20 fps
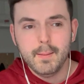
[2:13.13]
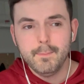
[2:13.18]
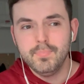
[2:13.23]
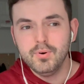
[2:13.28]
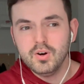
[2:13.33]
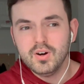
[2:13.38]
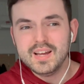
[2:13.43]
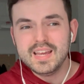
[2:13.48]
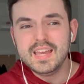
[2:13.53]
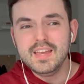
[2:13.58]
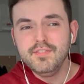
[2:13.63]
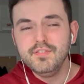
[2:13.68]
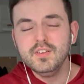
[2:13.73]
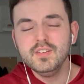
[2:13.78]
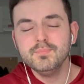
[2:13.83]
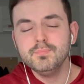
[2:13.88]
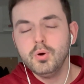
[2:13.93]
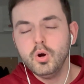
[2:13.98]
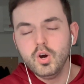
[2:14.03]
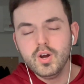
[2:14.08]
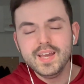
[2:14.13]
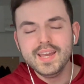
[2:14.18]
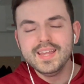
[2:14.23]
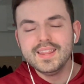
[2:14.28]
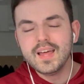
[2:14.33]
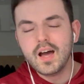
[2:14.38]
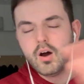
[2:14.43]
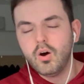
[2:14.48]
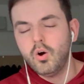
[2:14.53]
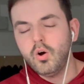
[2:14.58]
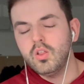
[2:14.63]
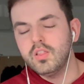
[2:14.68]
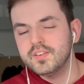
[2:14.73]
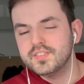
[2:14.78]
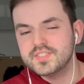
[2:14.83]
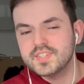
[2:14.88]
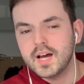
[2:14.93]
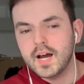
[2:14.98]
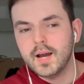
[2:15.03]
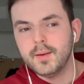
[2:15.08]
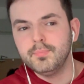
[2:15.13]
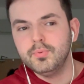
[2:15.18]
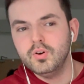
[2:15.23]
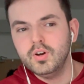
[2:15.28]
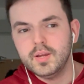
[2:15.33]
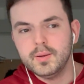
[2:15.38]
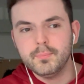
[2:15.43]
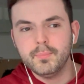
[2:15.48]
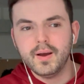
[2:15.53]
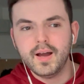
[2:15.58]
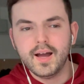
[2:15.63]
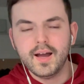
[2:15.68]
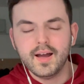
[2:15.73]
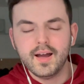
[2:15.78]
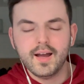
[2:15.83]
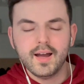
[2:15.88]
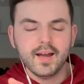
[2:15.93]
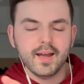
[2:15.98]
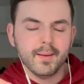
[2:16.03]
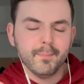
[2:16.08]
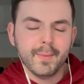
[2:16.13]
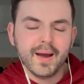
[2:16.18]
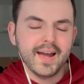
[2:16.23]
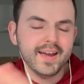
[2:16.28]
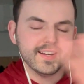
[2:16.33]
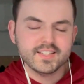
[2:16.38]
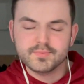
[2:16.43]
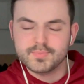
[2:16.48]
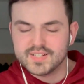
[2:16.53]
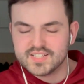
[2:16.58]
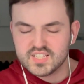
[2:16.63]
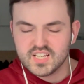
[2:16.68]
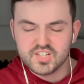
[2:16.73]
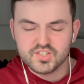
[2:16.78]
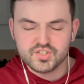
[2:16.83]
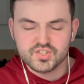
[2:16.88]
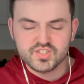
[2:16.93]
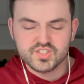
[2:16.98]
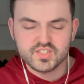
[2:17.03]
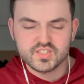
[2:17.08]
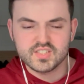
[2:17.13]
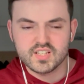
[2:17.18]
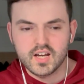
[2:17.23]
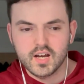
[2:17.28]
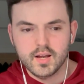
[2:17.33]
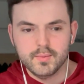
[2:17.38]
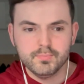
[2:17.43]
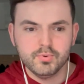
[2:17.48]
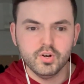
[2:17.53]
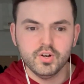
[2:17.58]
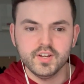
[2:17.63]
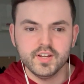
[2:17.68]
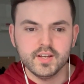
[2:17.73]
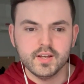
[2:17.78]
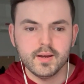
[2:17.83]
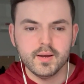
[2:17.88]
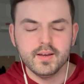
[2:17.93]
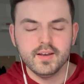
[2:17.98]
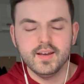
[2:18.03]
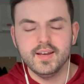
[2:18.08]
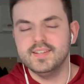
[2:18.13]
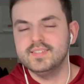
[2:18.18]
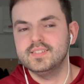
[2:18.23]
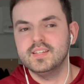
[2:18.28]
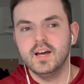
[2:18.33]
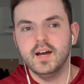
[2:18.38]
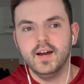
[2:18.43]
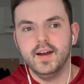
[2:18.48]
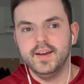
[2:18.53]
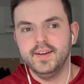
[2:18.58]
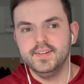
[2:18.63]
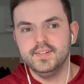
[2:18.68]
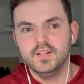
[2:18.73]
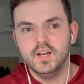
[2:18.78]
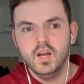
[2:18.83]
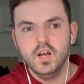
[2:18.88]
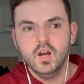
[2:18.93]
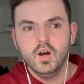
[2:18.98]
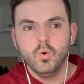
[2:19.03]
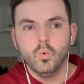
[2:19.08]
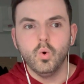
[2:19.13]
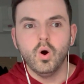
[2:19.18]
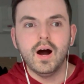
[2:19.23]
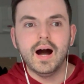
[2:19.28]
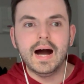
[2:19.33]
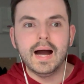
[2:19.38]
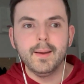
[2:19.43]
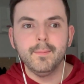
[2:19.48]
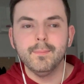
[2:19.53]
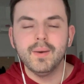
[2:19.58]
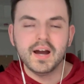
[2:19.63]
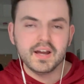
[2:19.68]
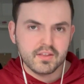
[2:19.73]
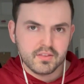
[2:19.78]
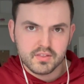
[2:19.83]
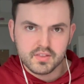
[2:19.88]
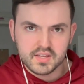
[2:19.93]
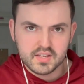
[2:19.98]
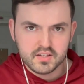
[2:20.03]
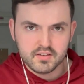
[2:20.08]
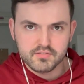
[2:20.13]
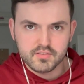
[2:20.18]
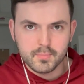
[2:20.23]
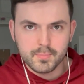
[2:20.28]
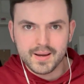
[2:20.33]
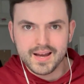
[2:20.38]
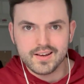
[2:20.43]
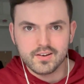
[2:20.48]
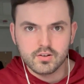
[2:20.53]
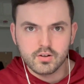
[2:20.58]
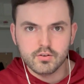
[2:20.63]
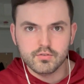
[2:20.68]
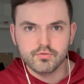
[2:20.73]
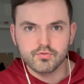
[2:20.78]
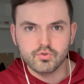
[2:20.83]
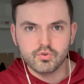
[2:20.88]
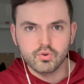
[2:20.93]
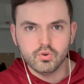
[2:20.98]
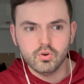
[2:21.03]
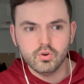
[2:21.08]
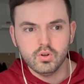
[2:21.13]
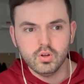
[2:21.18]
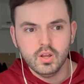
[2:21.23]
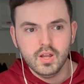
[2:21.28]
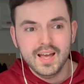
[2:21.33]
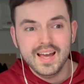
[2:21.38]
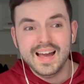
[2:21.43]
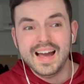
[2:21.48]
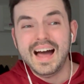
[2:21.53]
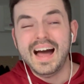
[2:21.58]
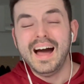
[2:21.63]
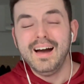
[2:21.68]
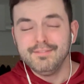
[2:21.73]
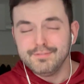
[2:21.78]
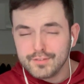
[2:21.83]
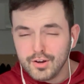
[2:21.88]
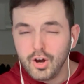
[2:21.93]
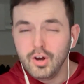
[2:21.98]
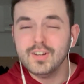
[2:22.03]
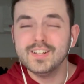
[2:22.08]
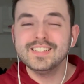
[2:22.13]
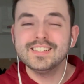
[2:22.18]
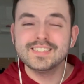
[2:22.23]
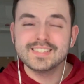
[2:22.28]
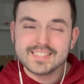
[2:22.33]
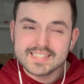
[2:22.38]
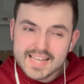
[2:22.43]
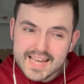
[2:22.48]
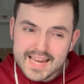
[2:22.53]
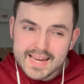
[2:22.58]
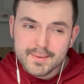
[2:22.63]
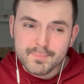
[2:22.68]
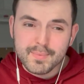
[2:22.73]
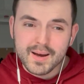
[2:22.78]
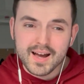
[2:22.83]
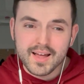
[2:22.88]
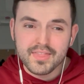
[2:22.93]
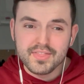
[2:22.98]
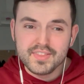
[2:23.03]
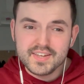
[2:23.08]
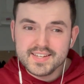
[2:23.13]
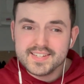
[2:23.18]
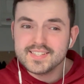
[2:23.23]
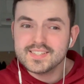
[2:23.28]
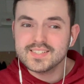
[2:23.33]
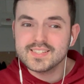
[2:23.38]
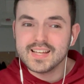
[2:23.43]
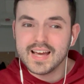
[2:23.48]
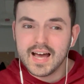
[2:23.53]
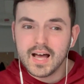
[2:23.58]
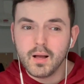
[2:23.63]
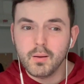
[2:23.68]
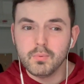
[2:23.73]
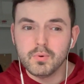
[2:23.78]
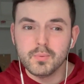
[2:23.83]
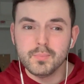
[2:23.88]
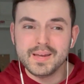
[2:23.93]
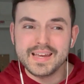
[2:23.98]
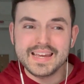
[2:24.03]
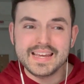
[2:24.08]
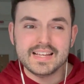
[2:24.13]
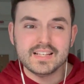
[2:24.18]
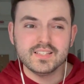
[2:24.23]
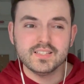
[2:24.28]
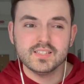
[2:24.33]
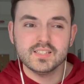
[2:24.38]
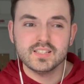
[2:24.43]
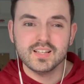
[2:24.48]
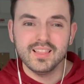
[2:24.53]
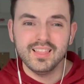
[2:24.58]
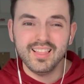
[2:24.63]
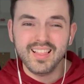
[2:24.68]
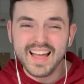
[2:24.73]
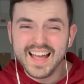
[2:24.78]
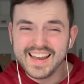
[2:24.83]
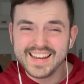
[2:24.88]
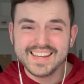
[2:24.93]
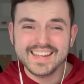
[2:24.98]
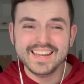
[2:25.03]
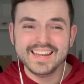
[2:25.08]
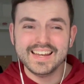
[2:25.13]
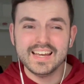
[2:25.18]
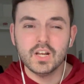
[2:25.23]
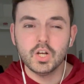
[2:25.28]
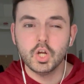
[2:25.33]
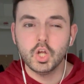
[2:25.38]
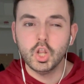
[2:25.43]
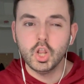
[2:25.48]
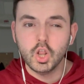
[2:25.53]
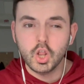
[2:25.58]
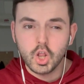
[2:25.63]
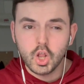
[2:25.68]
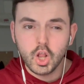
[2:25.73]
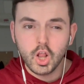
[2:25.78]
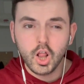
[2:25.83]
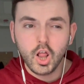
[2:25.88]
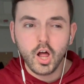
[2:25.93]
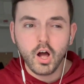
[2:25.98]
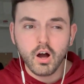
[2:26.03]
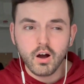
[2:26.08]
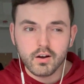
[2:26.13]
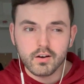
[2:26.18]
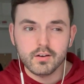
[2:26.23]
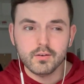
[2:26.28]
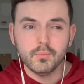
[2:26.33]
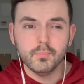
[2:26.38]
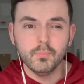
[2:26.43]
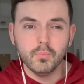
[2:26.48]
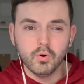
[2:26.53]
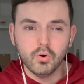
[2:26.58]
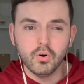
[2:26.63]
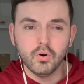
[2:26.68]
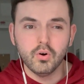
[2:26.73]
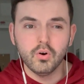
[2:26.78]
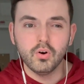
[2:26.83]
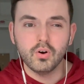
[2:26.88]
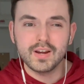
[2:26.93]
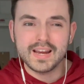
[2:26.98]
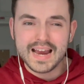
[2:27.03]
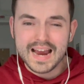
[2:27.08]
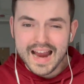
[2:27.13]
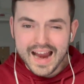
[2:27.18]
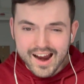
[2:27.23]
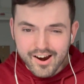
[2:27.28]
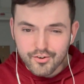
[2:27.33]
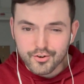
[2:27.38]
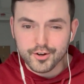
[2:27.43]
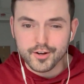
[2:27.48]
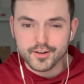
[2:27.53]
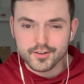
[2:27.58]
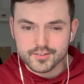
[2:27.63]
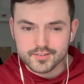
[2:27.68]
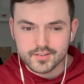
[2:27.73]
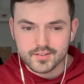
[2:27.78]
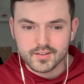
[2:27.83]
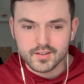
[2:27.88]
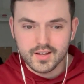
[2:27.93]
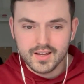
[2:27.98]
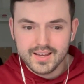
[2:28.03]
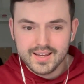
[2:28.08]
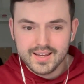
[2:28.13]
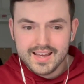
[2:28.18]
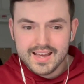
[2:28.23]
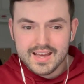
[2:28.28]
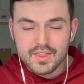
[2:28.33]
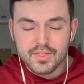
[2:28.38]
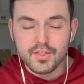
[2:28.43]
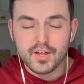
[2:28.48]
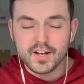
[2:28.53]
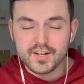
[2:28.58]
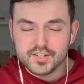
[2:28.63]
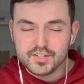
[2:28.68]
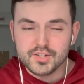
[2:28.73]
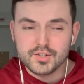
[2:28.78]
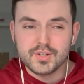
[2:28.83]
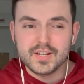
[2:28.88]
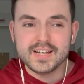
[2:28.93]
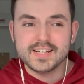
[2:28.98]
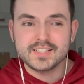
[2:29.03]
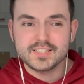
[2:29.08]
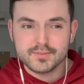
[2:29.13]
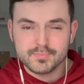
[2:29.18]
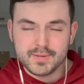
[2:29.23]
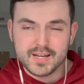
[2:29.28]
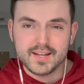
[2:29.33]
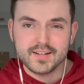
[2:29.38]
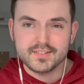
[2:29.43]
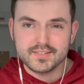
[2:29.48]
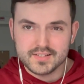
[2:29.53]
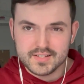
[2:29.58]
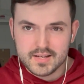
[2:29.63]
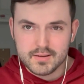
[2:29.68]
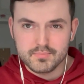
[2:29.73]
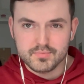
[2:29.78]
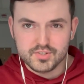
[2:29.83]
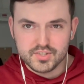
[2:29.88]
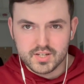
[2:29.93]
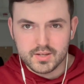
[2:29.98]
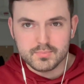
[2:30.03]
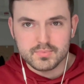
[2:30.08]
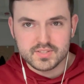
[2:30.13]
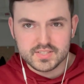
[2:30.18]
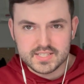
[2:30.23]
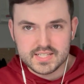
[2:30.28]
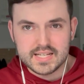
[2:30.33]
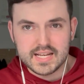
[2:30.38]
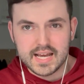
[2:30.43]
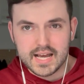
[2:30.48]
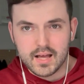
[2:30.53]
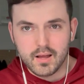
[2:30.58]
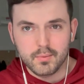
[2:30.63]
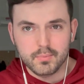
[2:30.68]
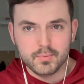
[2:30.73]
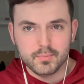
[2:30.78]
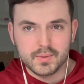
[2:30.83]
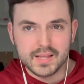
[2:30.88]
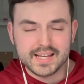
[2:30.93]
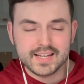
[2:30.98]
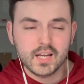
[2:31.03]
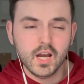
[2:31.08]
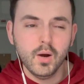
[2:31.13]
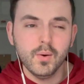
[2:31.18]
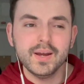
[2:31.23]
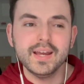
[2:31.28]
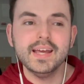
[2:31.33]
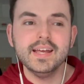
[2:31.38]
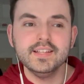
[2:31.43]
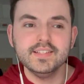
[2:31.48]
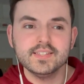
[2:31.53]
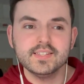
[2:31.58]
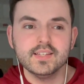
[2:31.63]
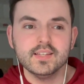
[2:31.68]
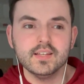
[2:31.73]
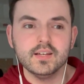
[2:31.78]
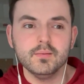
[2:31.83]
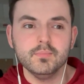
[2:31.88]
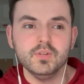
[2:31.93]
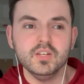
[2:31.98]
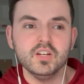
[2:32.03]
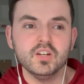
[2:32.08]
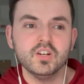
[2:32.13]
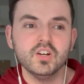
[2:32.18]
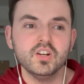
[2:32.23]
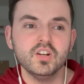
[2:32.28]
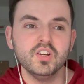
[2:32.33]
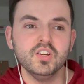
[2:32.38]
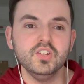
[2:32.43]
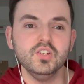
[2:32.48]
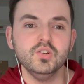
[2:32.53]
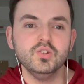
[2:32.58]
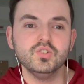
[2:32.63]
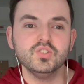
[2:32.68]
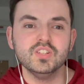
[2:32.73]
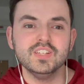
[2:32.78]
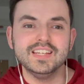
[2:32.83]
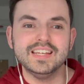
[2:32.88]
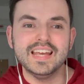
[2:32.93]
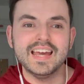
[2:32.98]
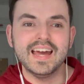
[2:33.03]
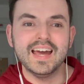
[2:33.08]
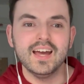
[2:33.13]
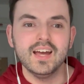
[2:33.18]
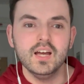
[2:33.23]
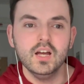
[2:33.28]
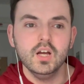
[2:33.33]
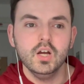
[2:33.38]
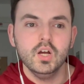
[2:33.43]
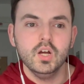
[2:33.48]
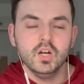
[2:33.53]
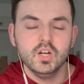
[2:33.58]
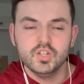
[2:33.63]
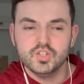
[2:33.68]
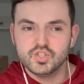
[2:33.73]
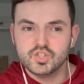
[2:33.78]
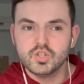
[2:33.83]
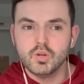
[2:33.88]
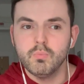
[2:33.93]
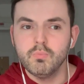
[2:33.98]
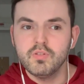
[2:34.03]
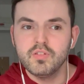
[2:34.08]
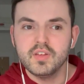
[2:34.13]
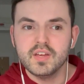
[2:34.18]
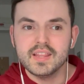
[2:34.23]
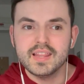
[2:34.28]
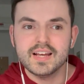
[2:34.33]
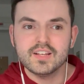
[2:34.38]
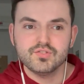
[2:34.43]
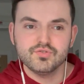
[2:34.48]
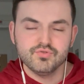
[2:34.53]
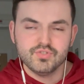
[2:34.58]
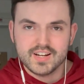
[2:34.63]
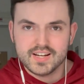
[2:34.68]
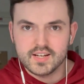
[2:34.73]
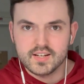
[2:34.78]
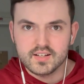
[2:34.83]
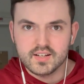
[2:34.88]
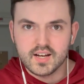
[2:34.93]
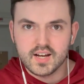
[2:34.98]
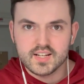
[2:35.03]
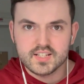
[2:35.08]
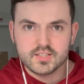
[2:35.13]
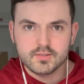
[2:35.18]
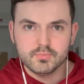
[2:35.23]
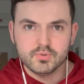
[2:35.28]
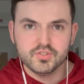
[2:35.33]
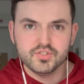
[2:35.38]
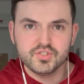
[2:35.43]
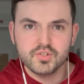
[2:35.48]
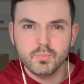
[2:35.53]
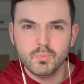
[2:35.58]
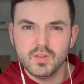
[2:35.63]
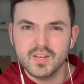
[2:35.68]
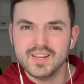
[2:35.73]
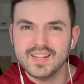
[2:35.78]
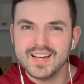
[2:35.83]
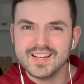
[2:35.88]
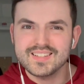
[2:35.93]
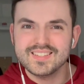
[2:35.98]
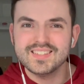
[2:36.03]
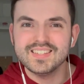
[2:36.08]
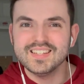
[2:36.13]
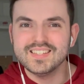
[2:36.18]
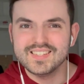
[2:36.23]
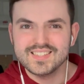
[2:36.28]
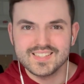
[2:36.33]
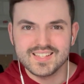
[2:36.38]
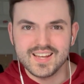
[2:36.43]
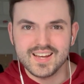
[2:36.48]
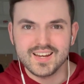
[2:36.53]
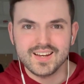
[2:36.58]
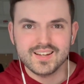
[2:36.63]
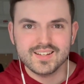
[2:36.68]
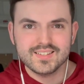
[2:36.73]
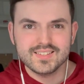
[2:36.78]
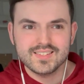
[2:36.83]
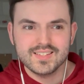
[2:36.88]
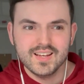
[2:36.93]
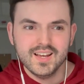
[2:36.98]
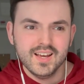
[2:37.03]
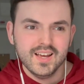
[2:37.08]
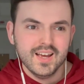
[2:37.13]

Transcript: But even putting that all aside, putting my expectations aside, putting aside what I might think of the band overall, I've got to say, man, this album is lacking in a lot more character than you'd expect an MGMT album. Like, going into them, you're going to usually get something that's recognizable, something that's distinct,